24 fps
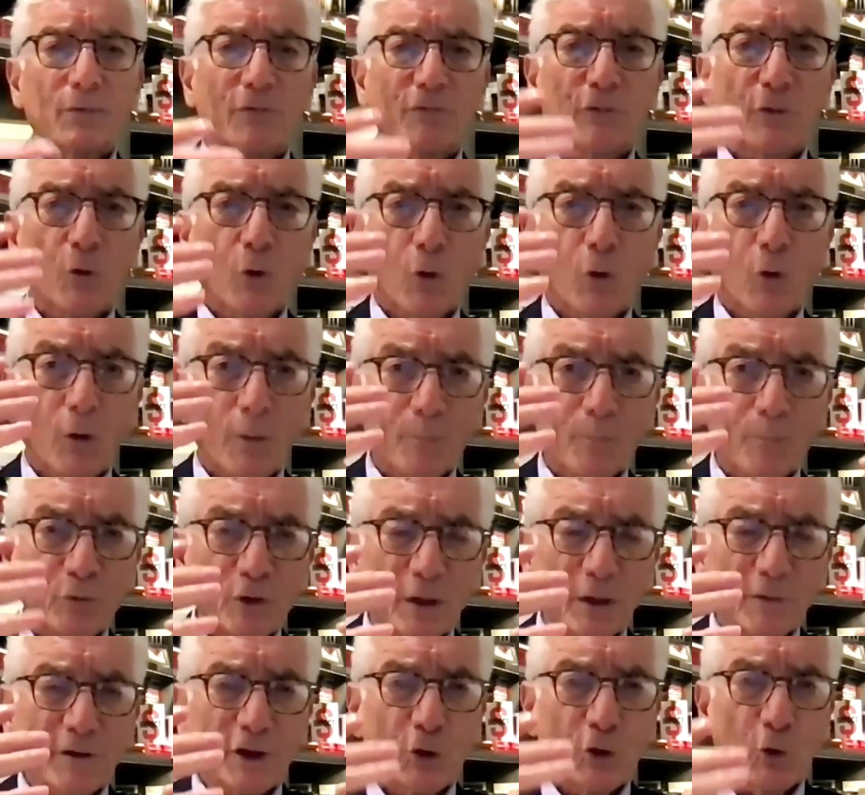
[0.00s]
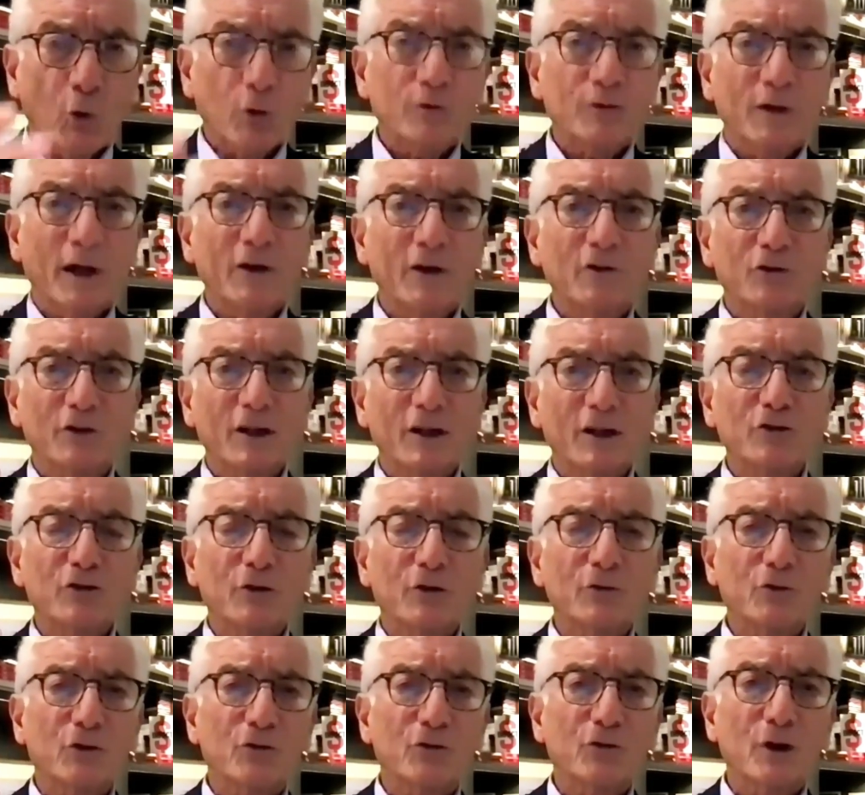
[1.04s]
for the
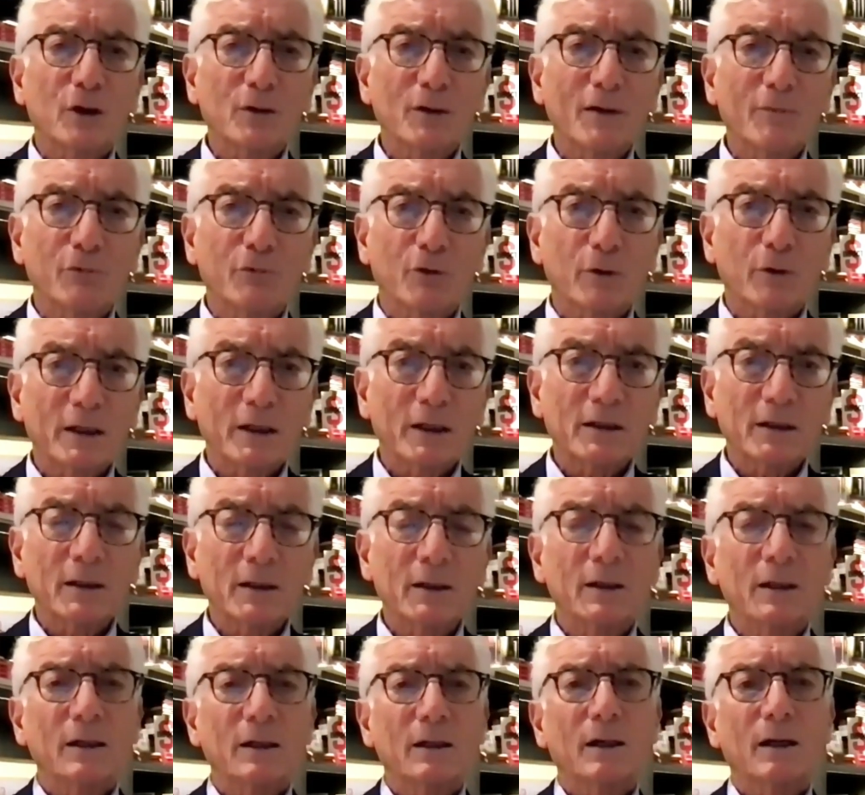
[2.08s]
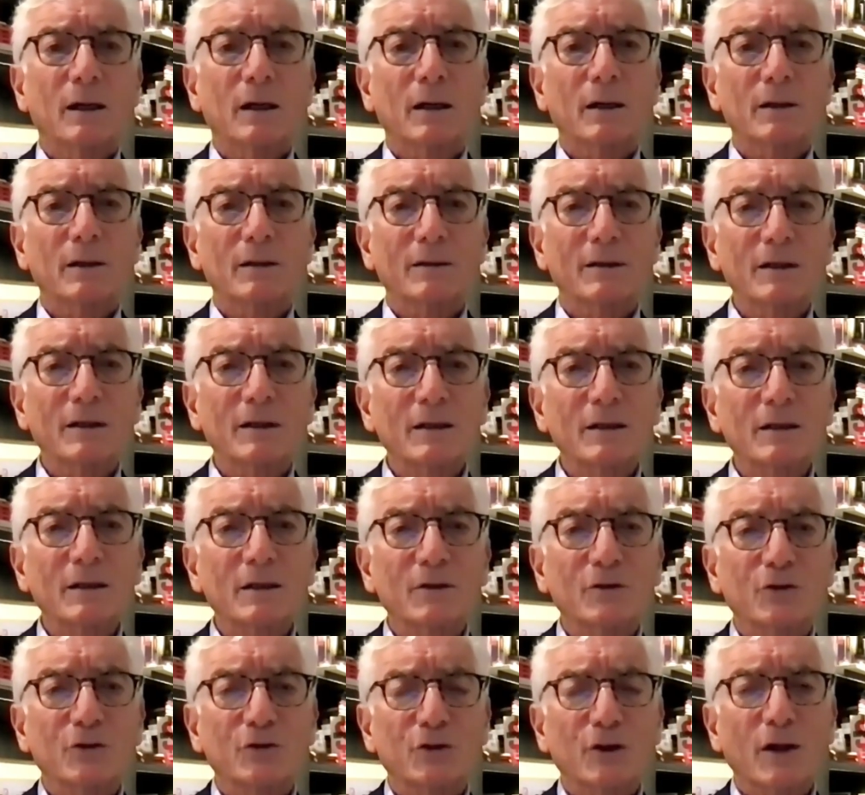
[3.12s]
organizations delivering
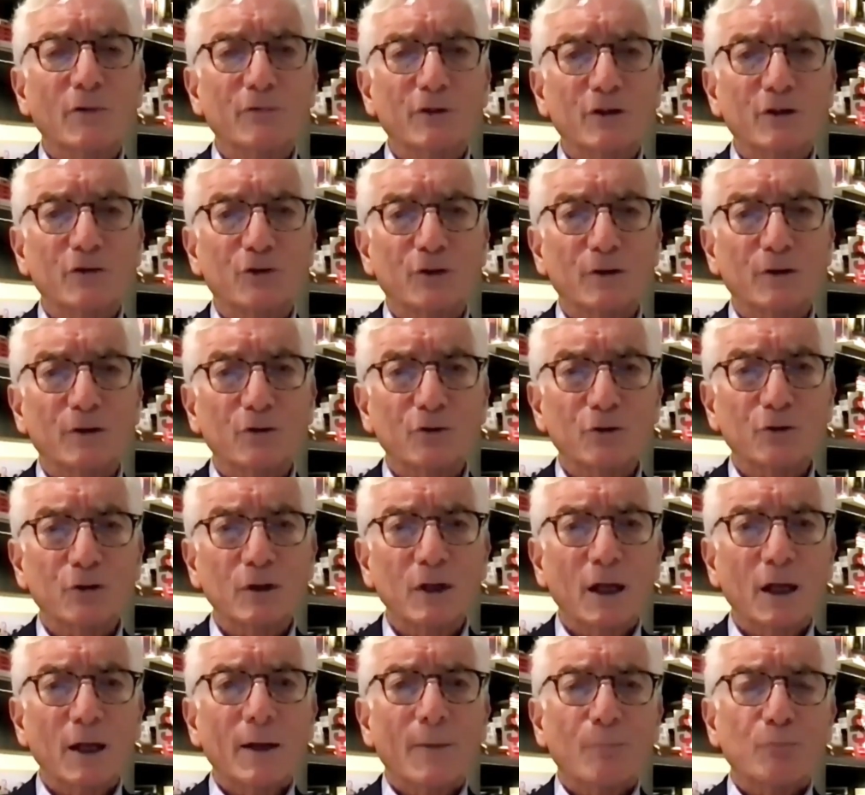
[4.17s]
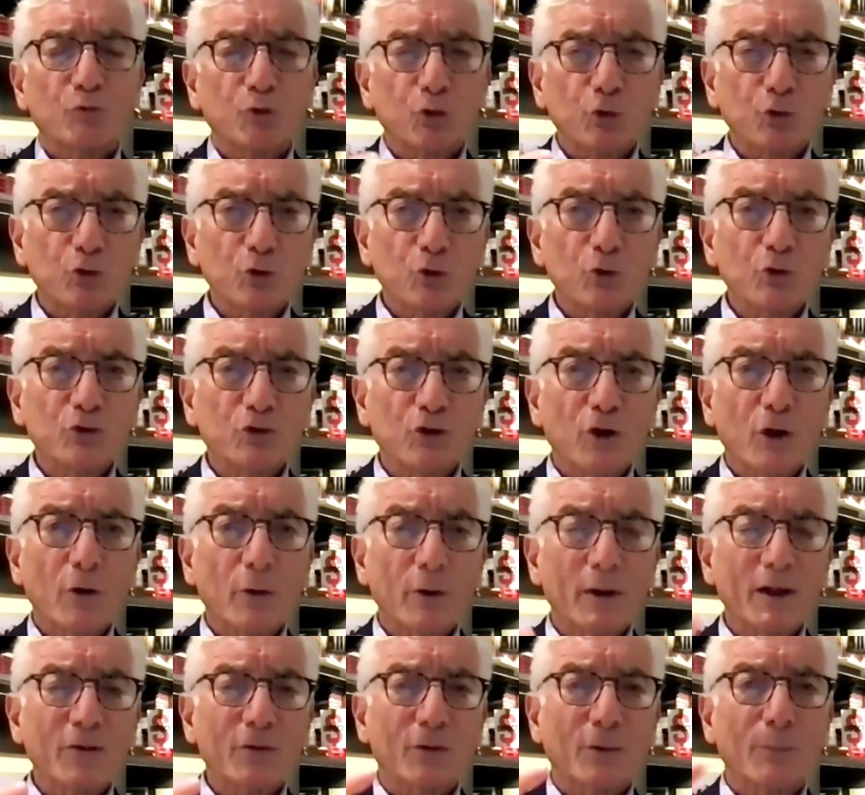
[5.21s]
the services to do
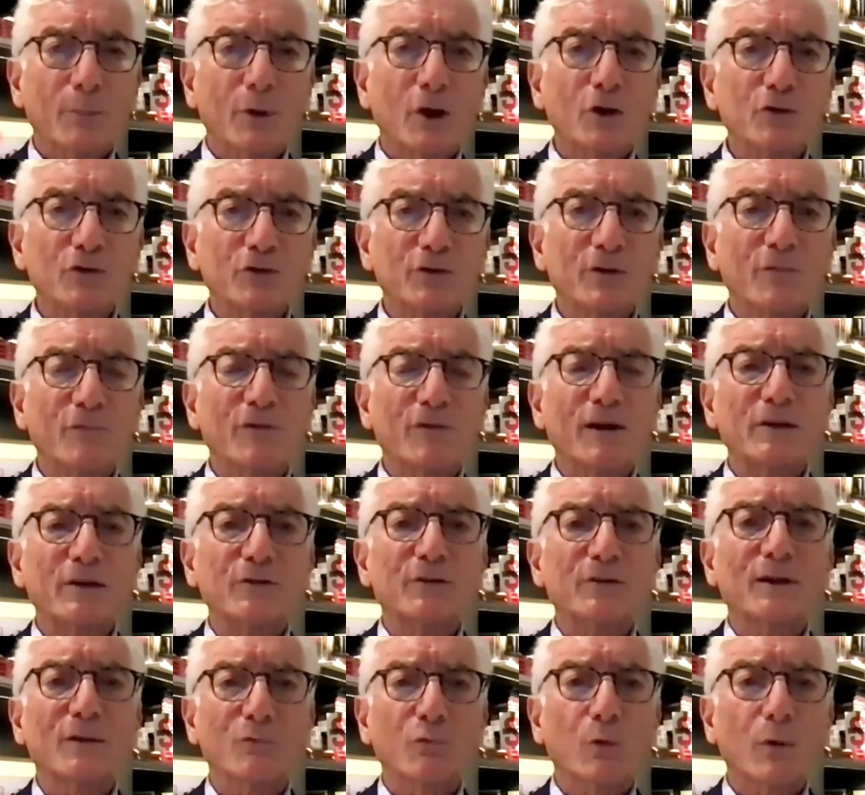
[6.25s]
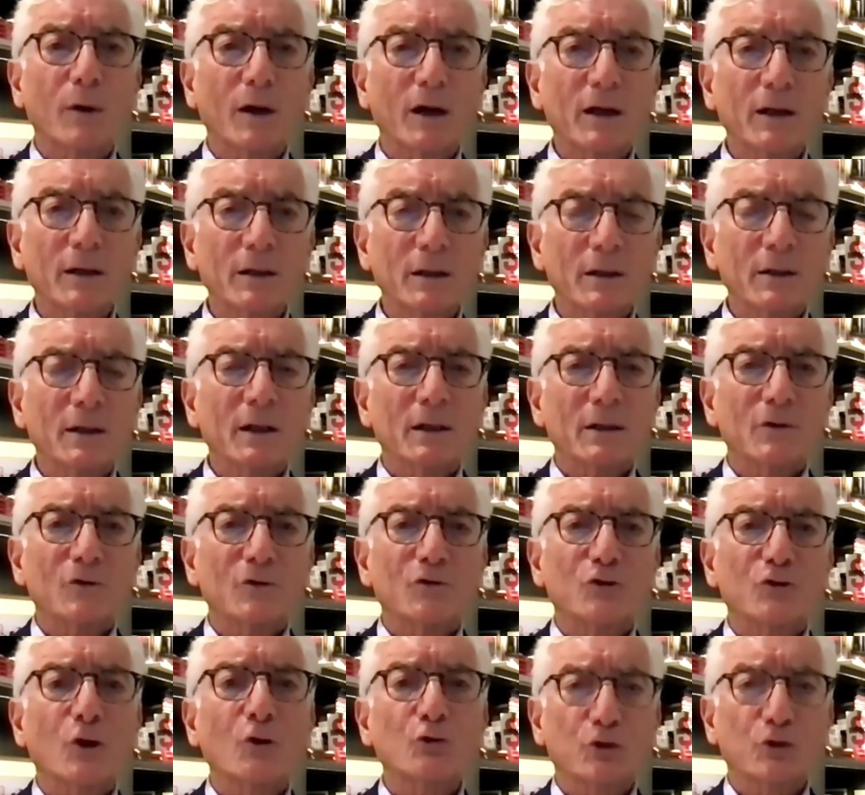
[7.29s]
so in the most effective way
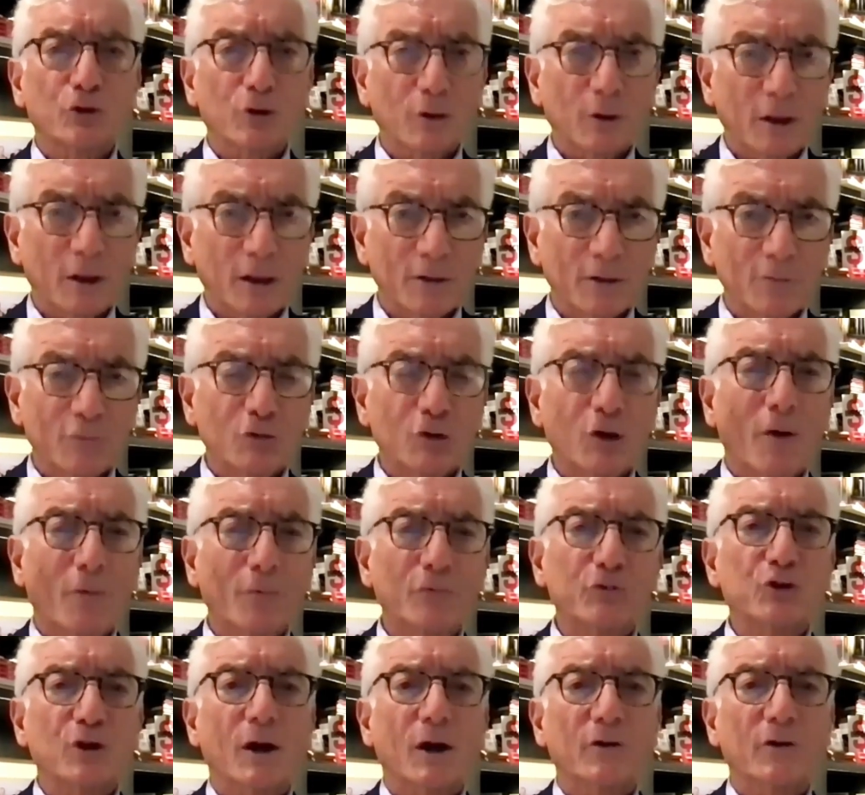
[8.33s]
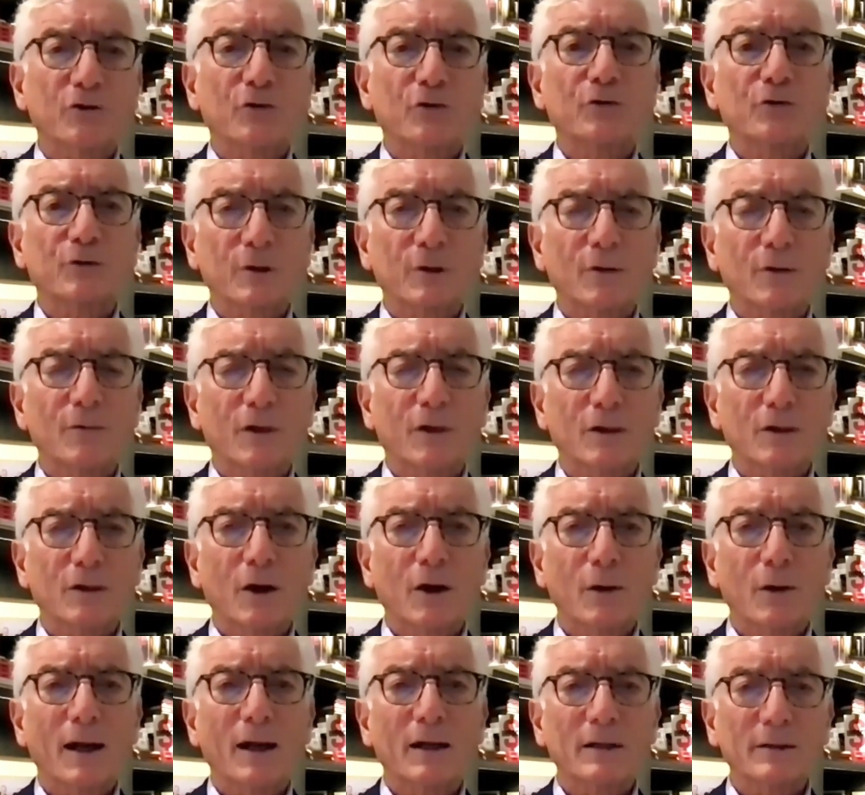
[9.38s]
socially, not just the
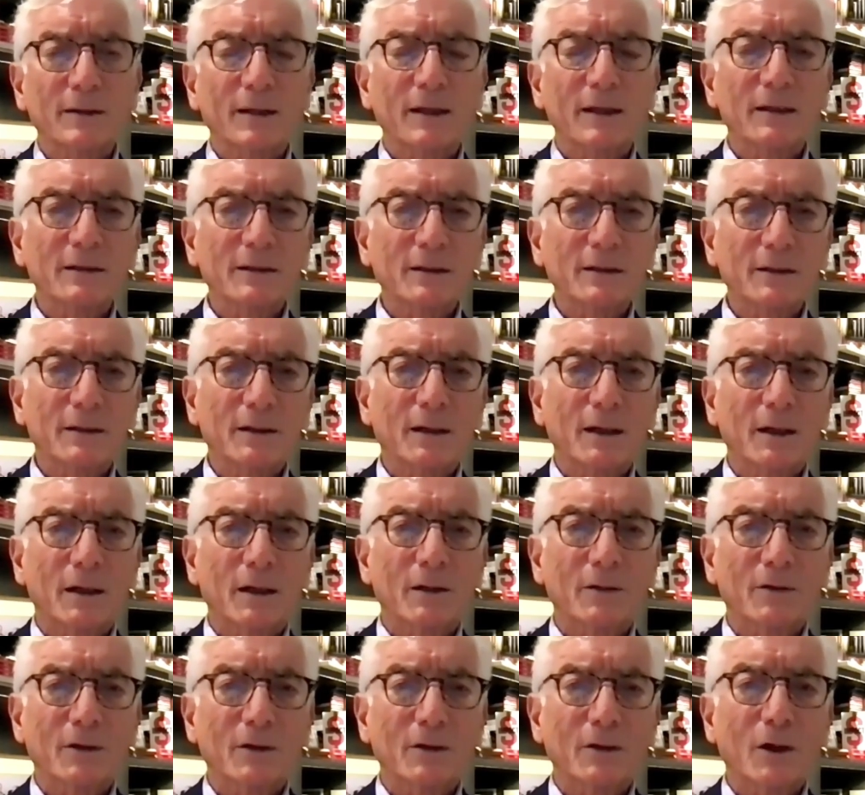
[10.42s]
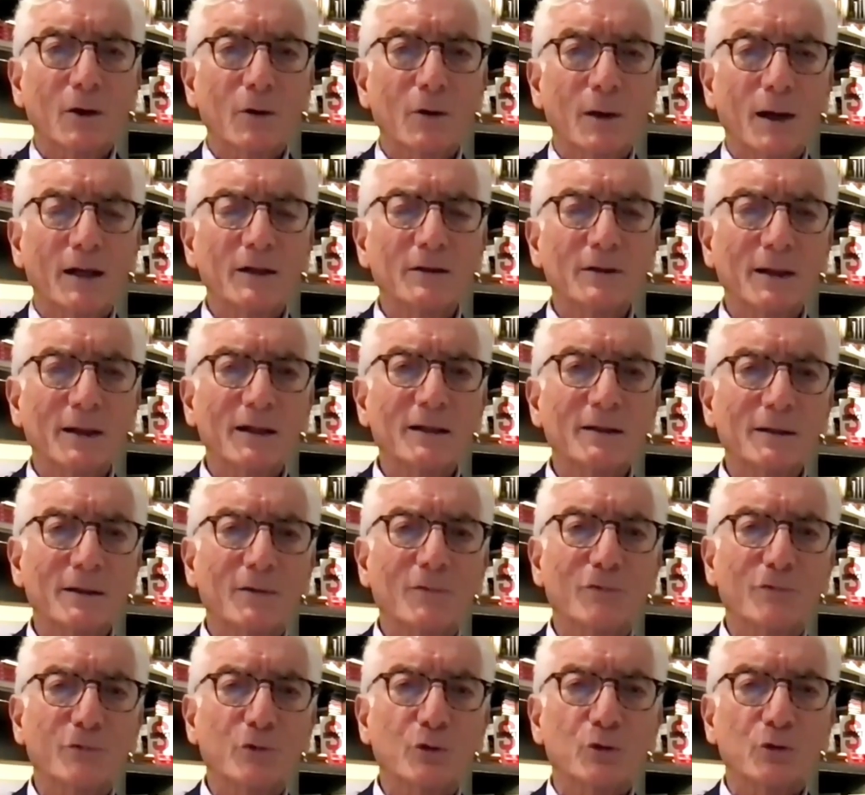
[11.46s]

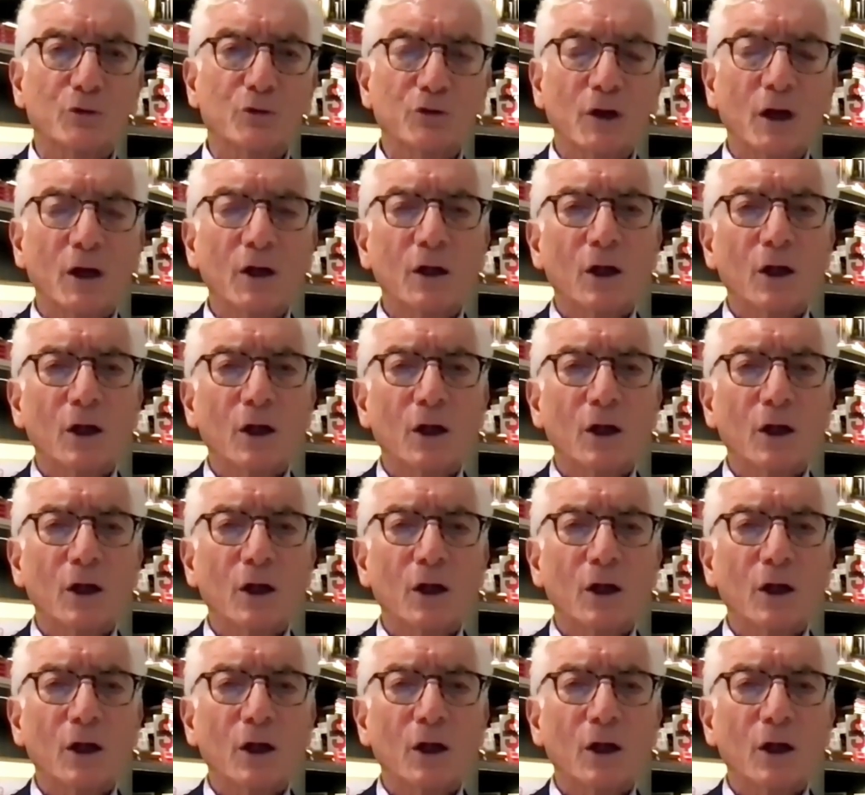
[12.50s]
low-hanging fruit.